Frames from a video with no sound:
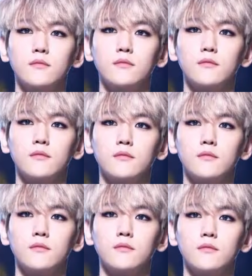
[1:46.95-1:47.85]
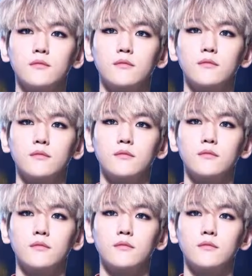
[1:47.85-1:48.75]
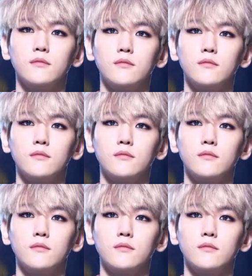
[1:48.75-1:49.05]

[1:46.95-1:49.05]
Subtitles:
(no one is talking)